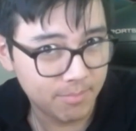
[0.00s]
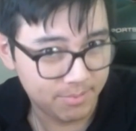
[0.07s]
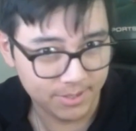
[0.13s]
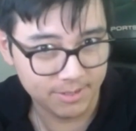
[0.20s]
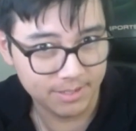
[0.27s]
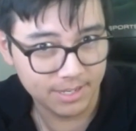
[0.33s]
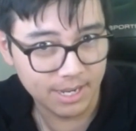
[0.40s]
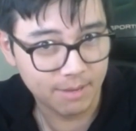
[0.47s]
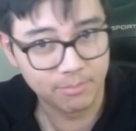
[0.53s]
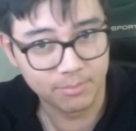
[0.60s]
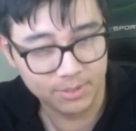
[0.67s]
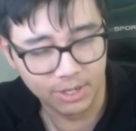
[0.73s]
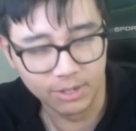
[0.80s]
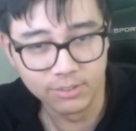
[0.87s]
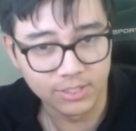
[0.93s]
but I'm
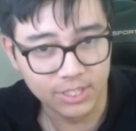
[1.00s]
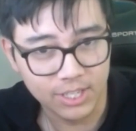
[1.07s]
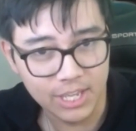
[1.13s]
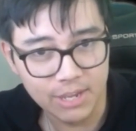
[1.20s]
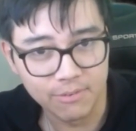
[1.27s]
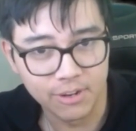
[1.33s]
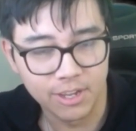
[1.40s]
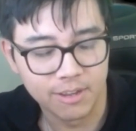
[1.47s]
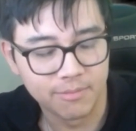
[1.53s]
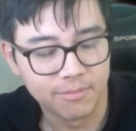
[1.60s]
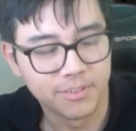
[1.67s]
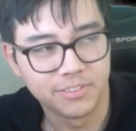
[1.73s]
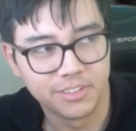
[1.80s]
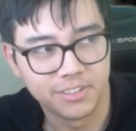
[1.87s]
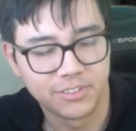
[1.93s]
close to Kiwi, I'm
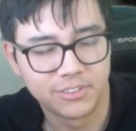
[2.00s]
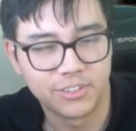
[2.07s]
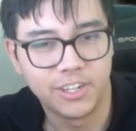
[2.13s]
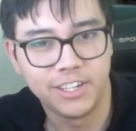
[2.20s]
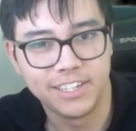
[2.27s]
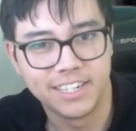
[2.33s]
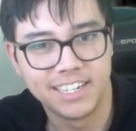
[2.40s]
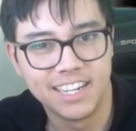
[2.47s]
mostly Australian.